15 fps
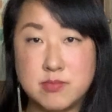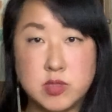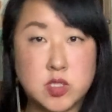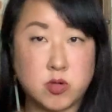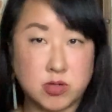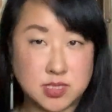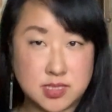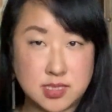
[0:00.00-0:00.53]
some
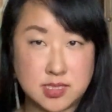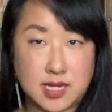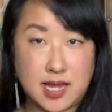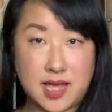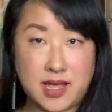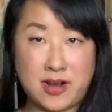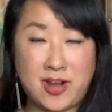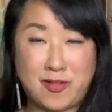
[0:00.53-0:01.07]
sources I
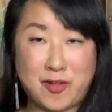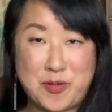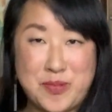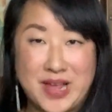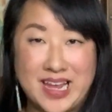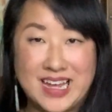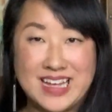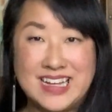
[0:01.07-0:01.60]
had for
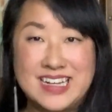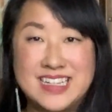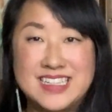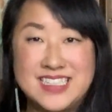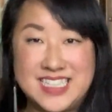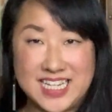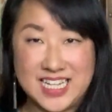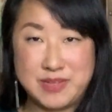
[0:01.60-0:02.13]
my
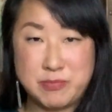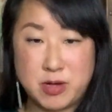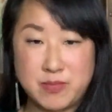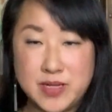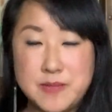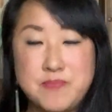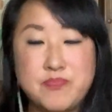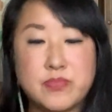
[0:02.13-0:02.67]
tea
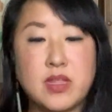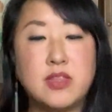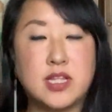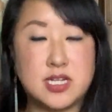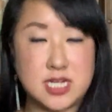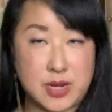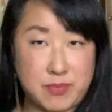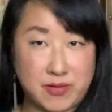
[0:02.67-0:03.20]
moment. I'd like
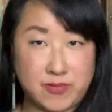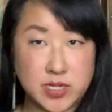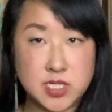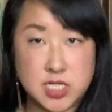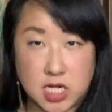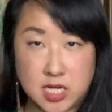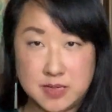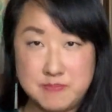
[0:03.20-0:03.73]
to shout out my friend
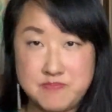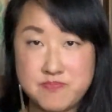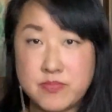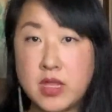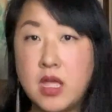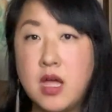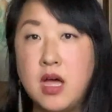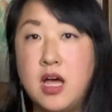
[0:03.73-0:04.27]
Dawn.
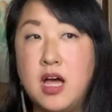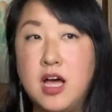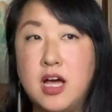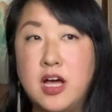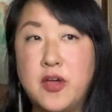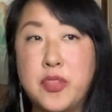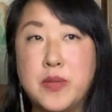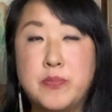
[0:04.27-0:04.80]

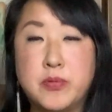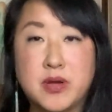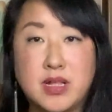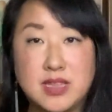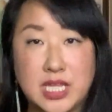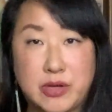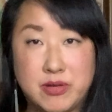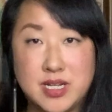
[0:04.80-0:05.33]
The book
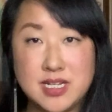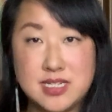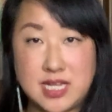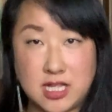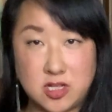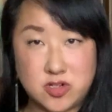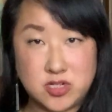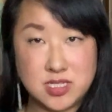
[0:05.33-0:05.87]
Liquid
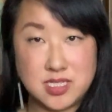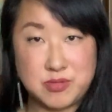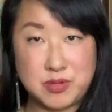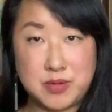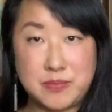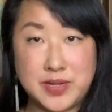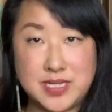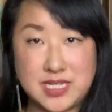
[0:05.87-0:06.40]
Intelligence,
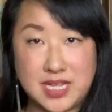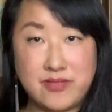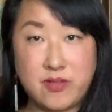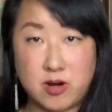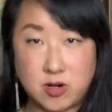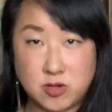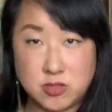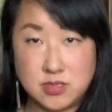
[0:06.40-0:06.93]
written by Dave
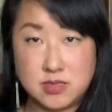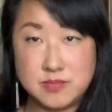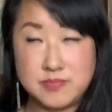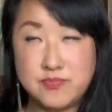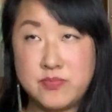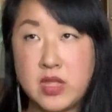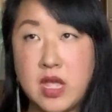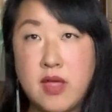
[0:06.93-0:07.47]
Arnold.
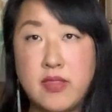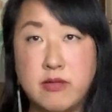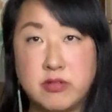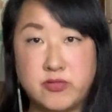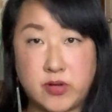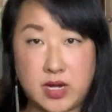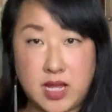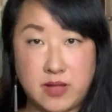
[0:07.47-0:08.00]
It was
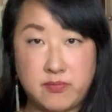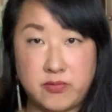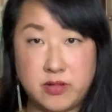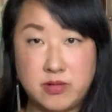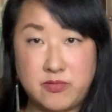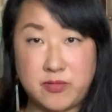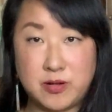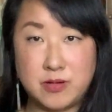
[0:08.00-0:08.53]
very
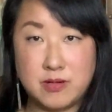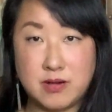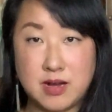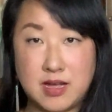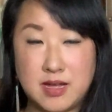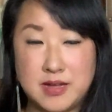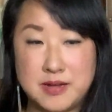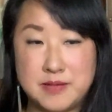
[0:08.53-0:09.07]
helpful for